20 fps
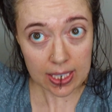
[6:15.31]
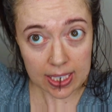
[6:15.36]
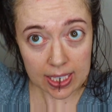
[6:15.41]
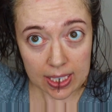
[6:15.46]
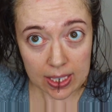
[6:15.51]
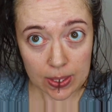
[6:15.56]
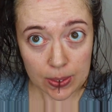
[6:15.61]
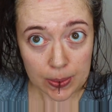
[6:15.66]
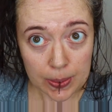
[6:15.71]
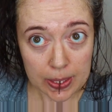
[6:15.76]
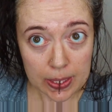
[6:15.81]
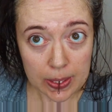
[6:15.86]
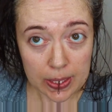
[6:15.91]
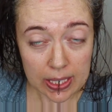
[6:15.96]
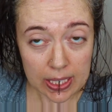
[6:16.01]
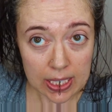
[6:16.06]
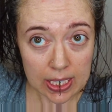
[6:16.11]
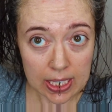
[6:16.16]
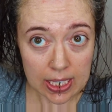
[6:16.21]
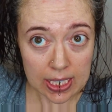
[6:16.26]
right, hopefully you
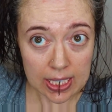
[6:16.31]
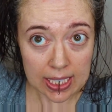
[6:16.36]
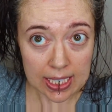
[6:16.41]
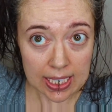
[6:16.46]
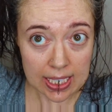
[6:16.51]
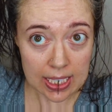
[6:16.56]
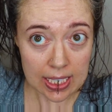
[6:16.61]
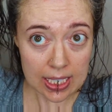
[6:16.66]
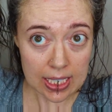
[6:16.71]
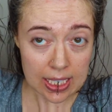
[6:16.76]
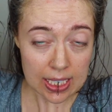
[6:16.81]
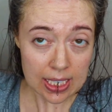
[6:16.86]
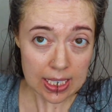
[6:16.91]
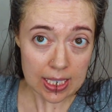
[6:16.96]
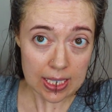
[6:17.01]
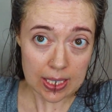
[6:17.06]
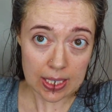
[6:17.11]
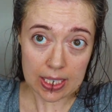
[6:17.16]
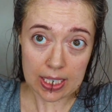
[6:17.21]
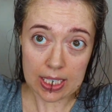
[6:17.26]
can see that.
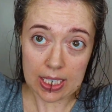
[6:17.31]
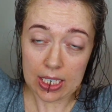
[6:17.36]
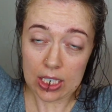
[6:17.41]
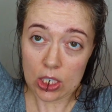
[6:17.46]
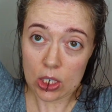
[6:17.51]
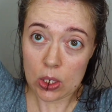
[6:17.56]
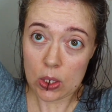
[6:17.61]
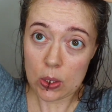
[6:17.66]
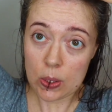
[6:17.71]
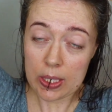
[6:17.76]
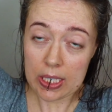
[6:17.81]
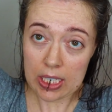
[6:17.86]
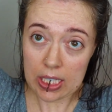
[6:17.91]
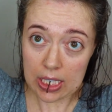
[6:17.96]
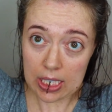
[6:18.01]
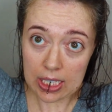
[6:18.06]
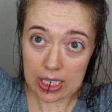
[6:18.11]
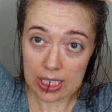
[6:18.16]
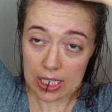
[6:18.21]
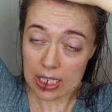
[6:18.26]
I'm just gonna
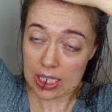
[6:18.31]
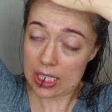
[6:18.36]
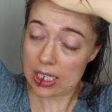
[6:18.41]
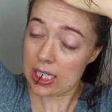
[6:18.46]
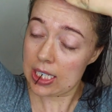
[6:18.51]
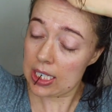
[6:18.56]
twist it.